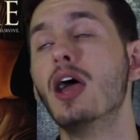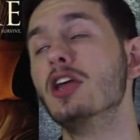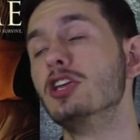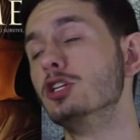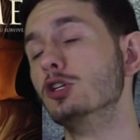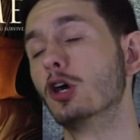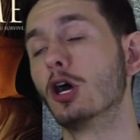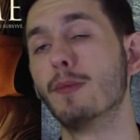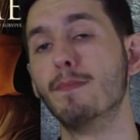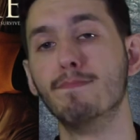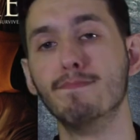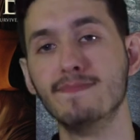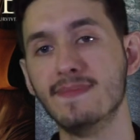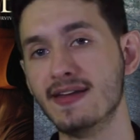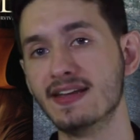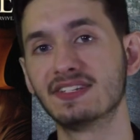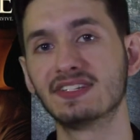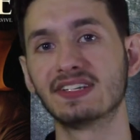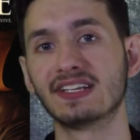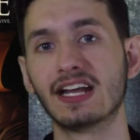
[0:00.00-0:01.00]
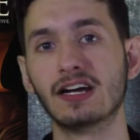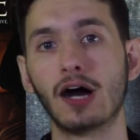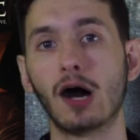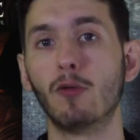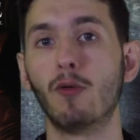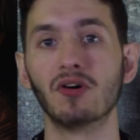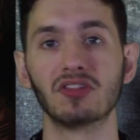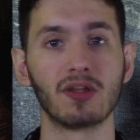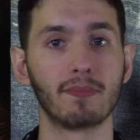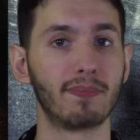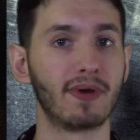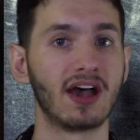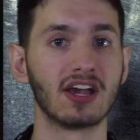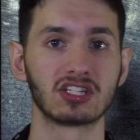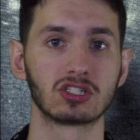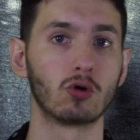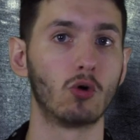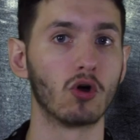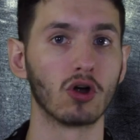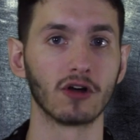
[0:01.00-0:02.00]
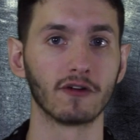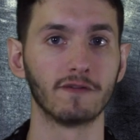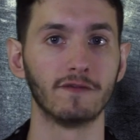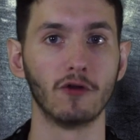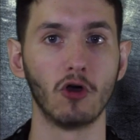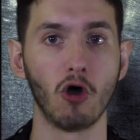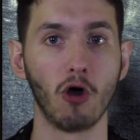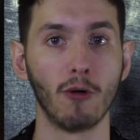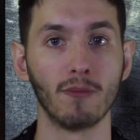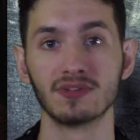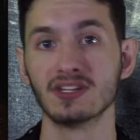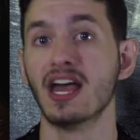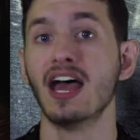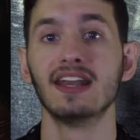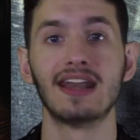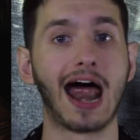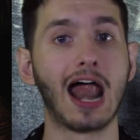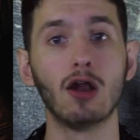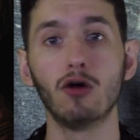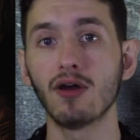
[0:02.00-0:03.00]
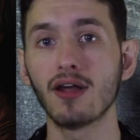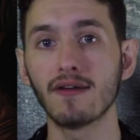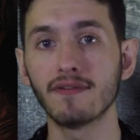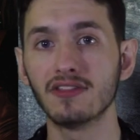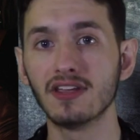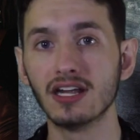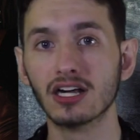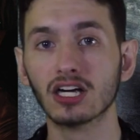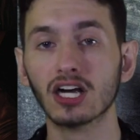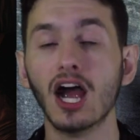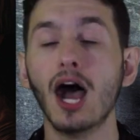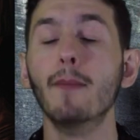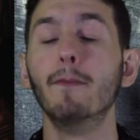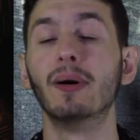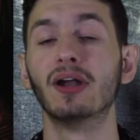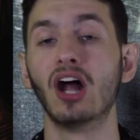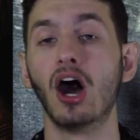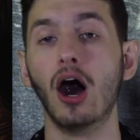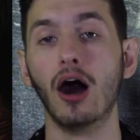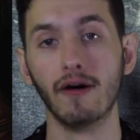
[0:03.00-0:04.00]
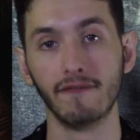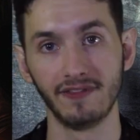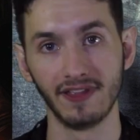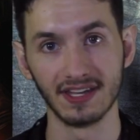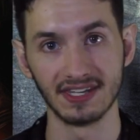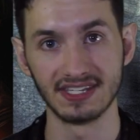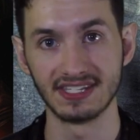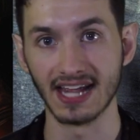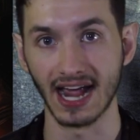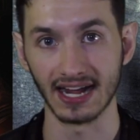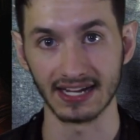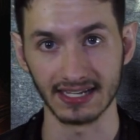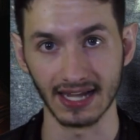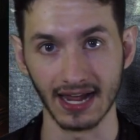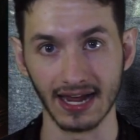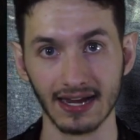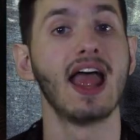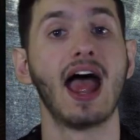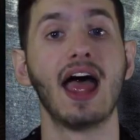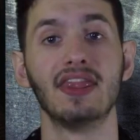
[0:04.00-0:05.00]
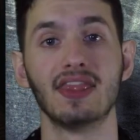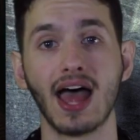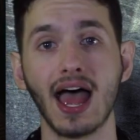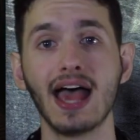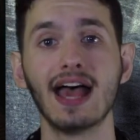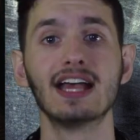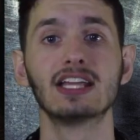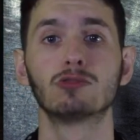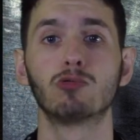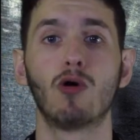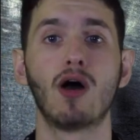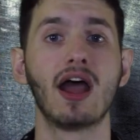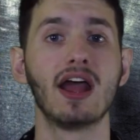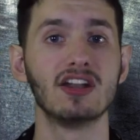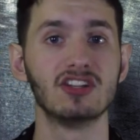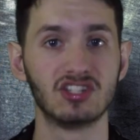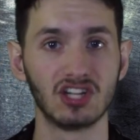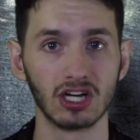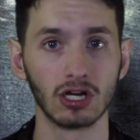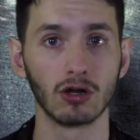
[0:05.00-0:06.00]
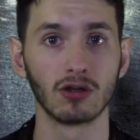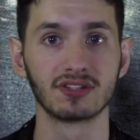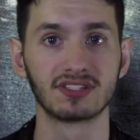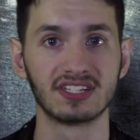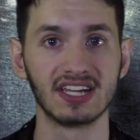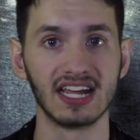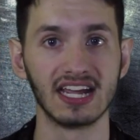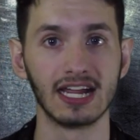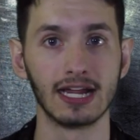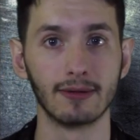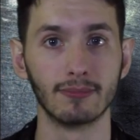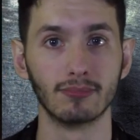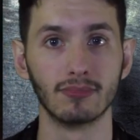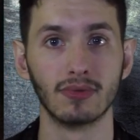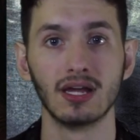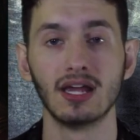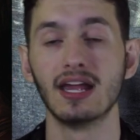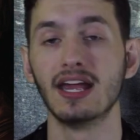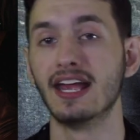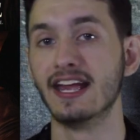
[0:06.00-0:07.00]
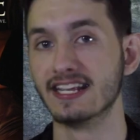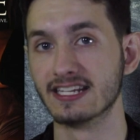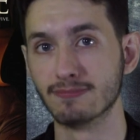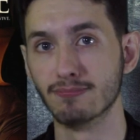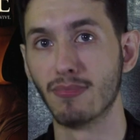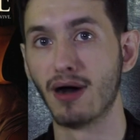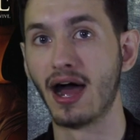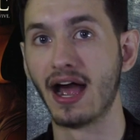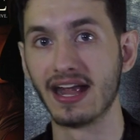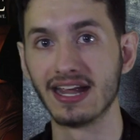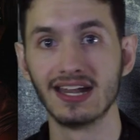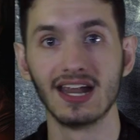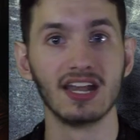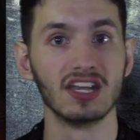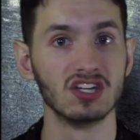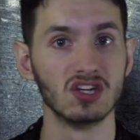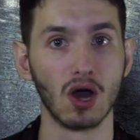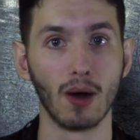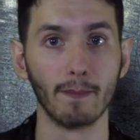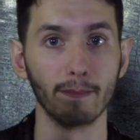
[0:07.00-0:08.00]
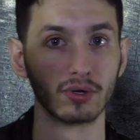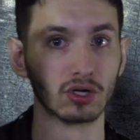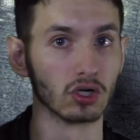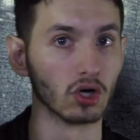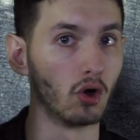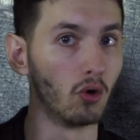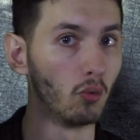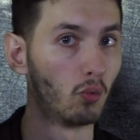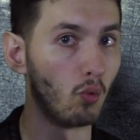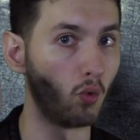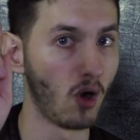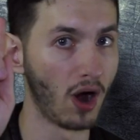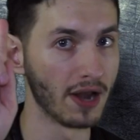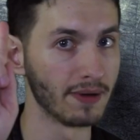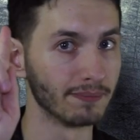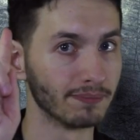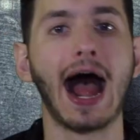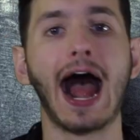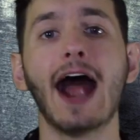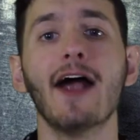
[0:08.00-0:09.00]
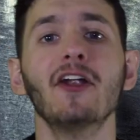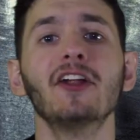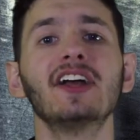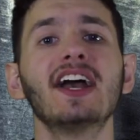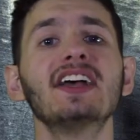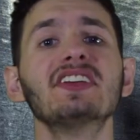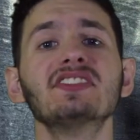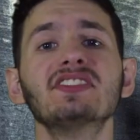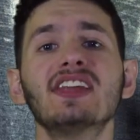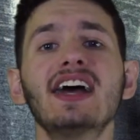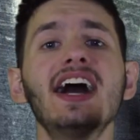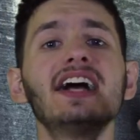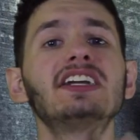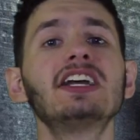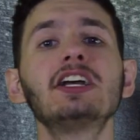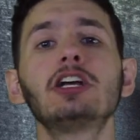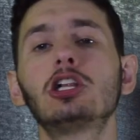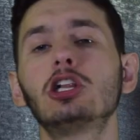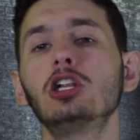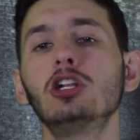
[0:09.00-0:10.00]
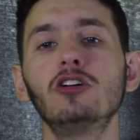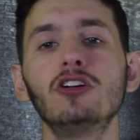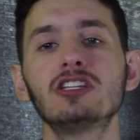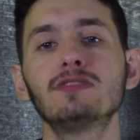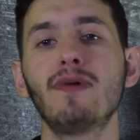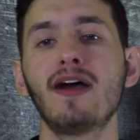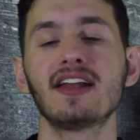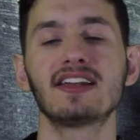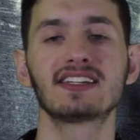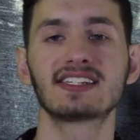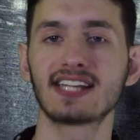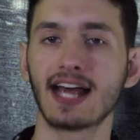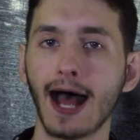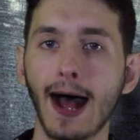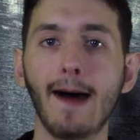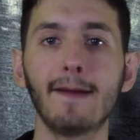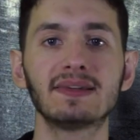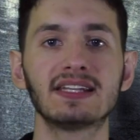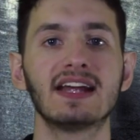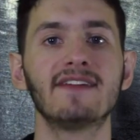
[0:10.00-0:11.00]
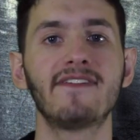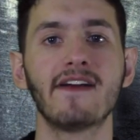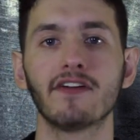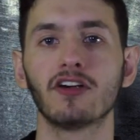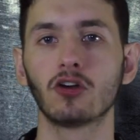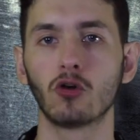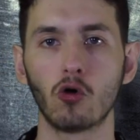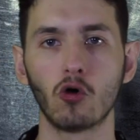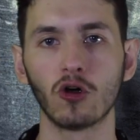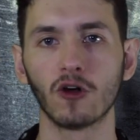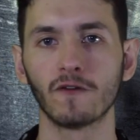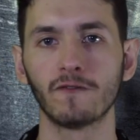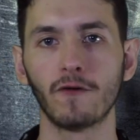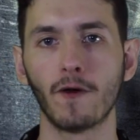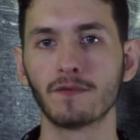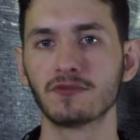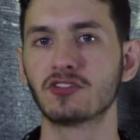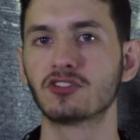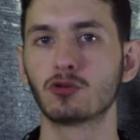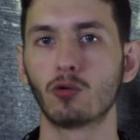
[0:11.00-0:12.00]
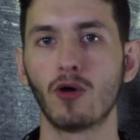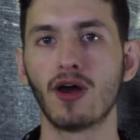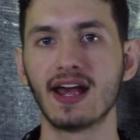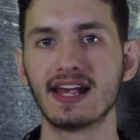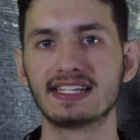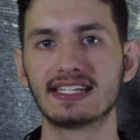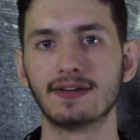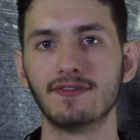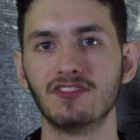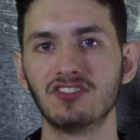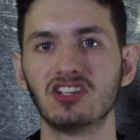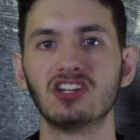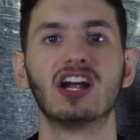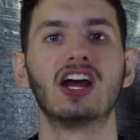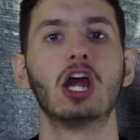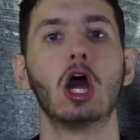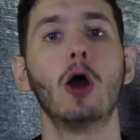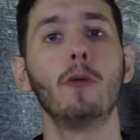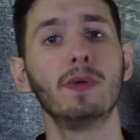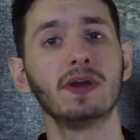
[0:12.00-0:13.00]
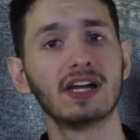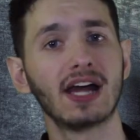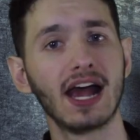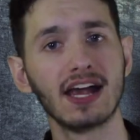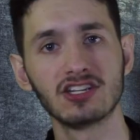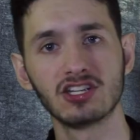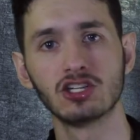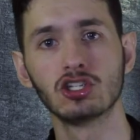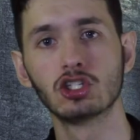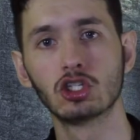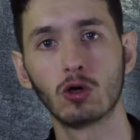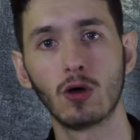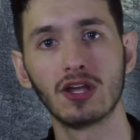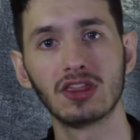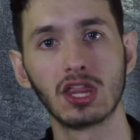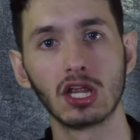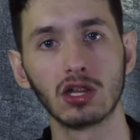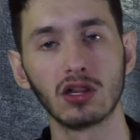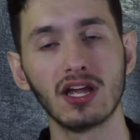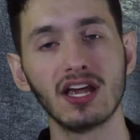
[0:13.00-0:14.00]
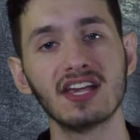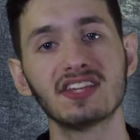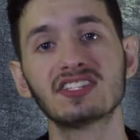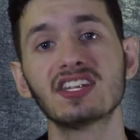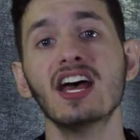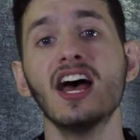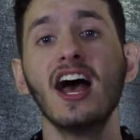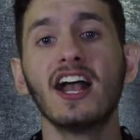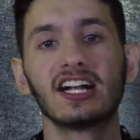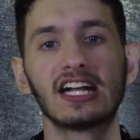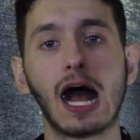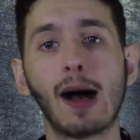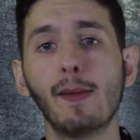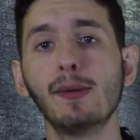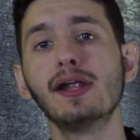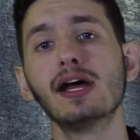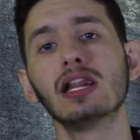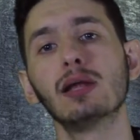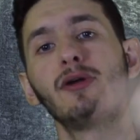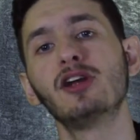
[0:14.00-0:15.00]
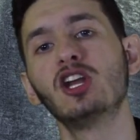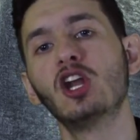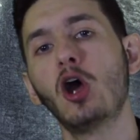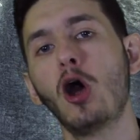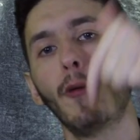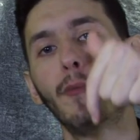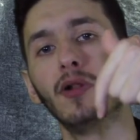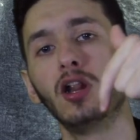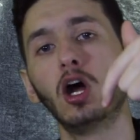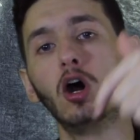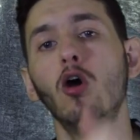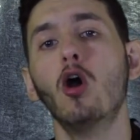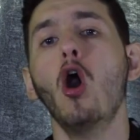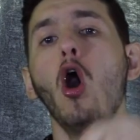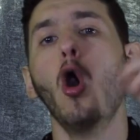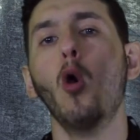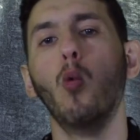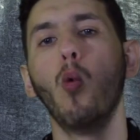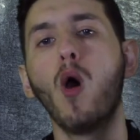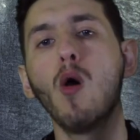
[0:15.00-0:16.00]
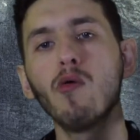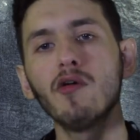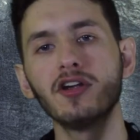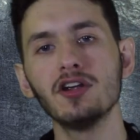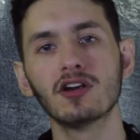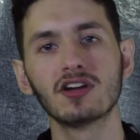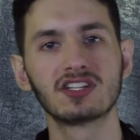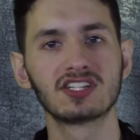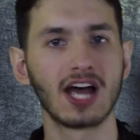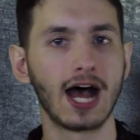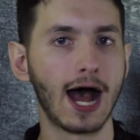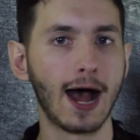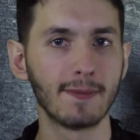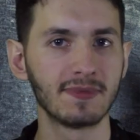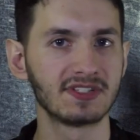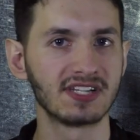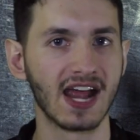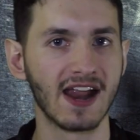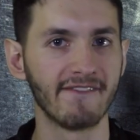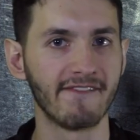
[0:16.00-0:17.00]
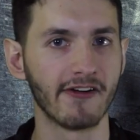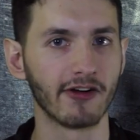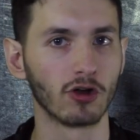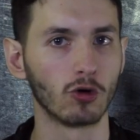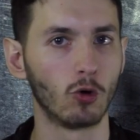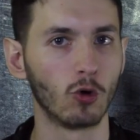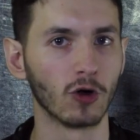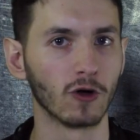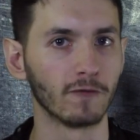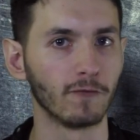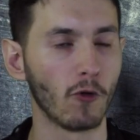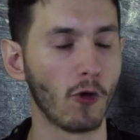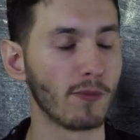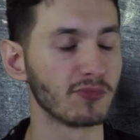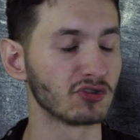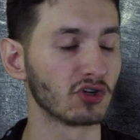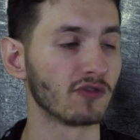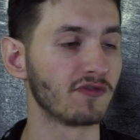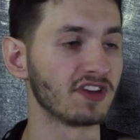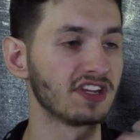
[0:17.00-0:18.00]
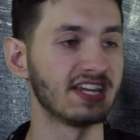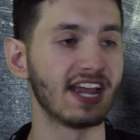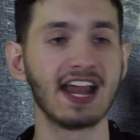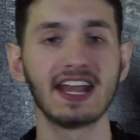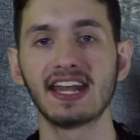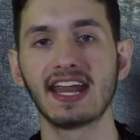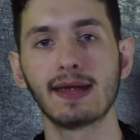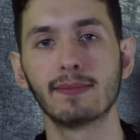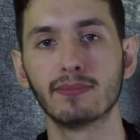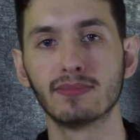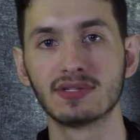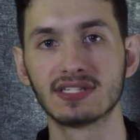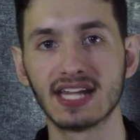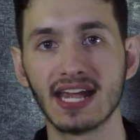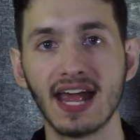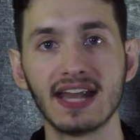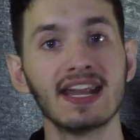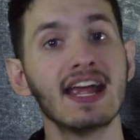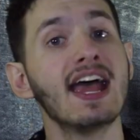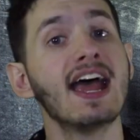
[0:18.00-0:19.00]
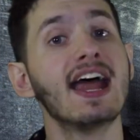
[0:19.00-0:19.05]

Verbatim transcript: you are missing out on one of the best horror films, not only of the year, but of the decade. And that is why Gerald's Game is my number one. Alright guys, and that concludes my top 10 favorite horror films of 2017. I hope you guys enjoyed the list. Comment down, let me know below what were your top 10 favorite horror films, or if you can't name them 10,